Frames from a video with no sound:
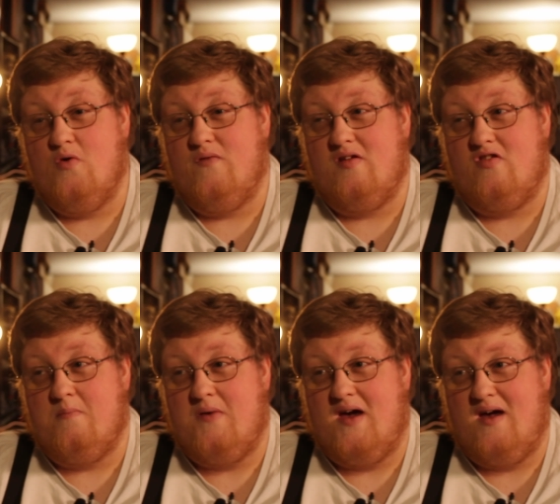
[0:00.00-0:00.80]
movie to
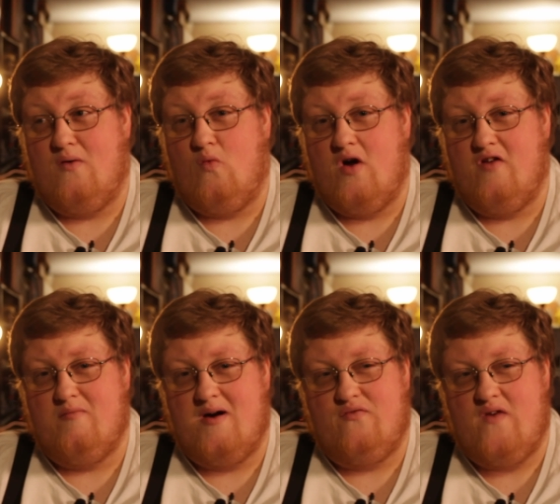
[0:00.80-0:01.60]
being one of
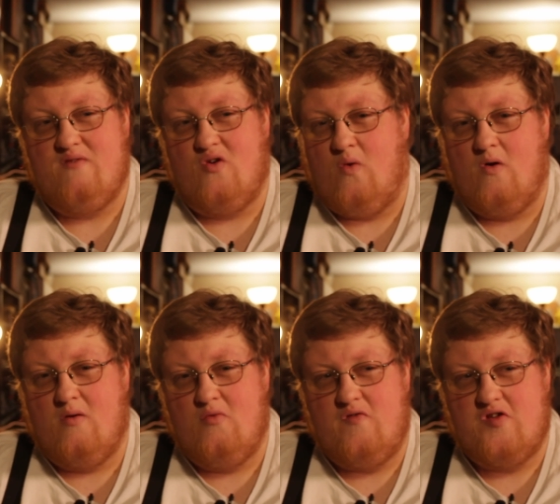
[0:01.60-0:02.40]
my favorite
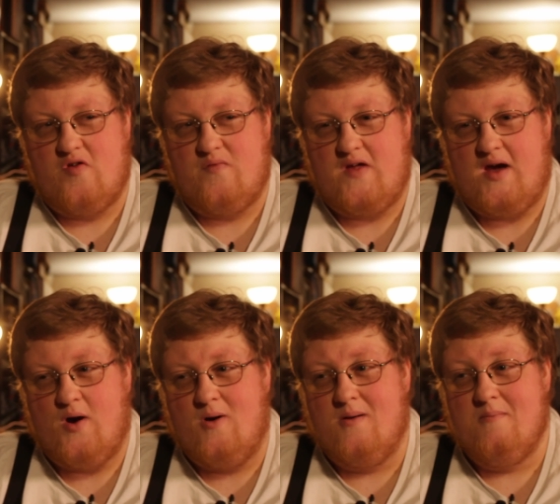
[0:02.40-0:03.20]
horror movies of the
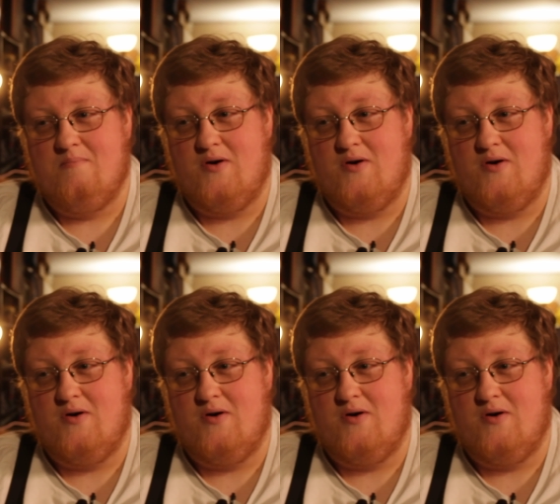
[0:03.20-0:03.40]
year.